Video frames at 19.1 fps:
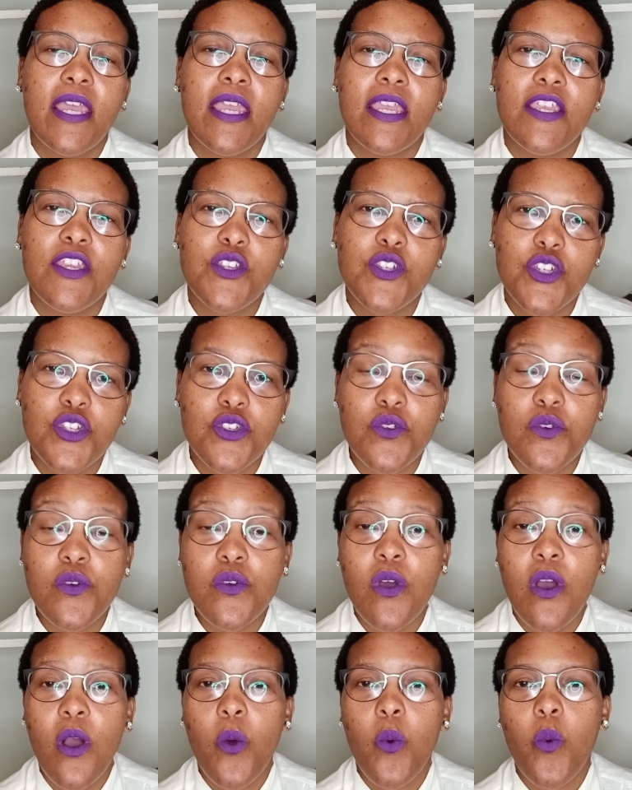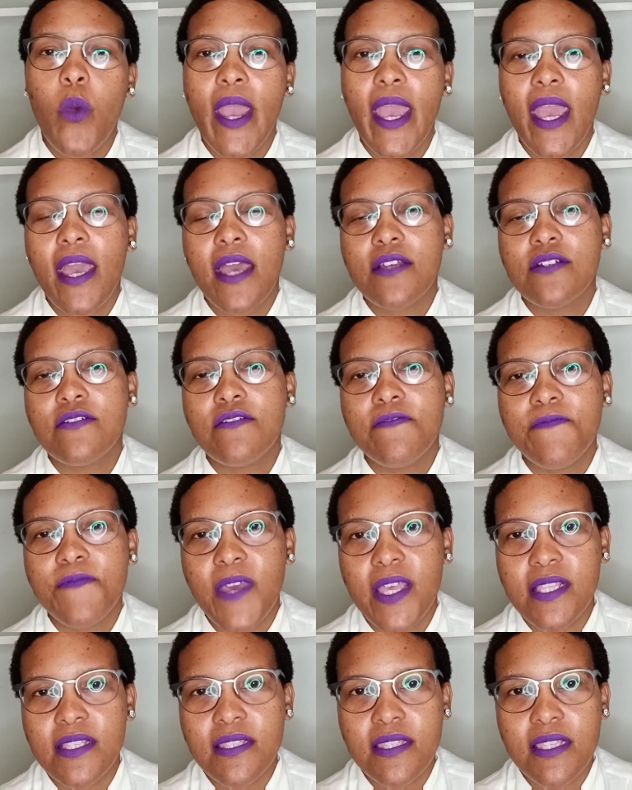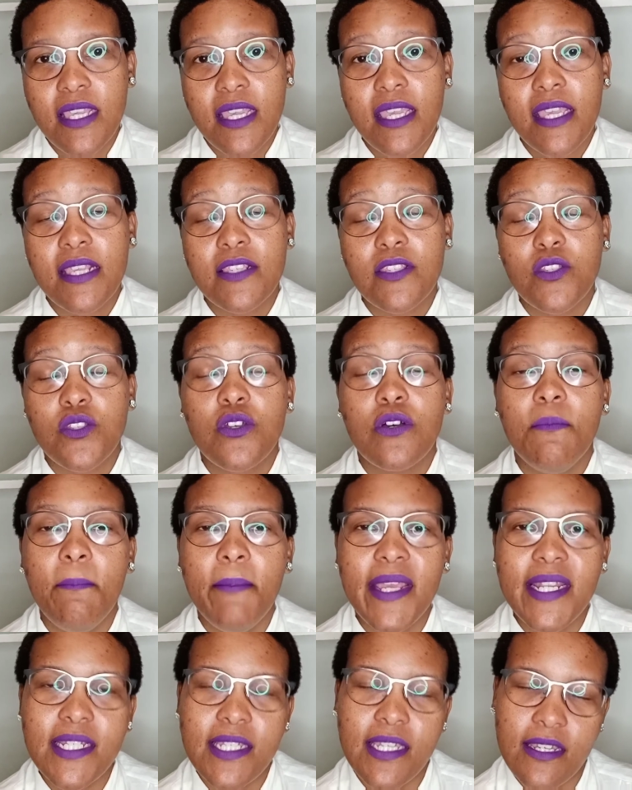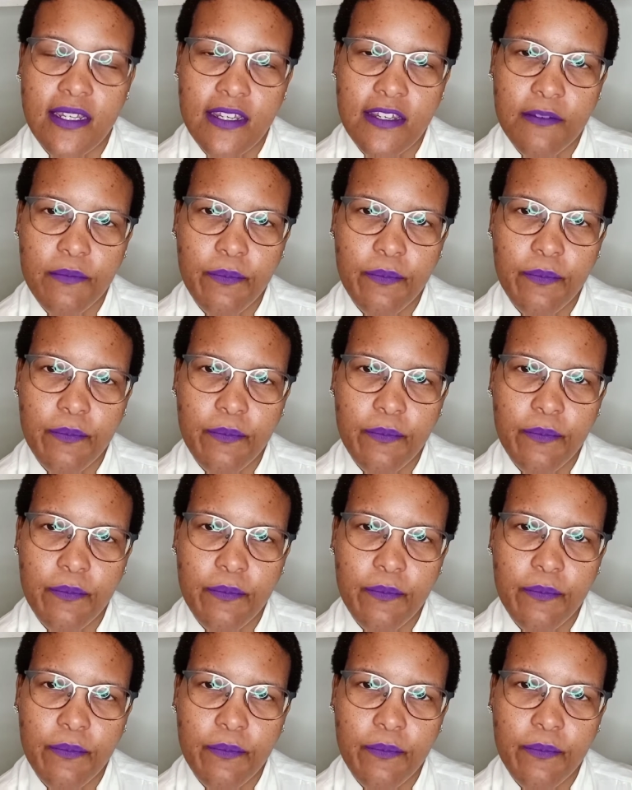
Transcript: issue where an offense is committed.